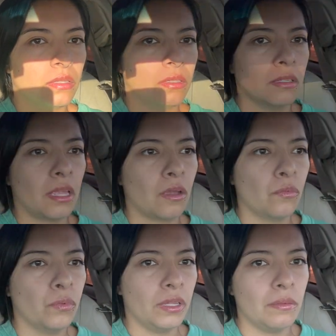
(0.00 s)
like a
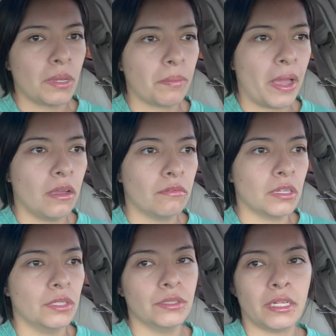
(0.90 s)
really big pile of
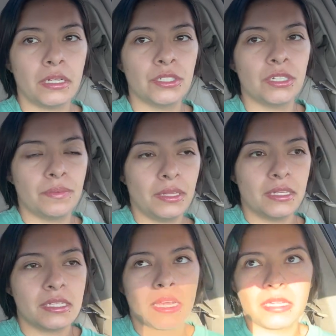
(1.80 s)
clothes that I should be
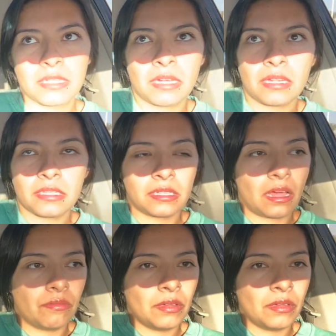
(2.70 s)
listing. It's not stuff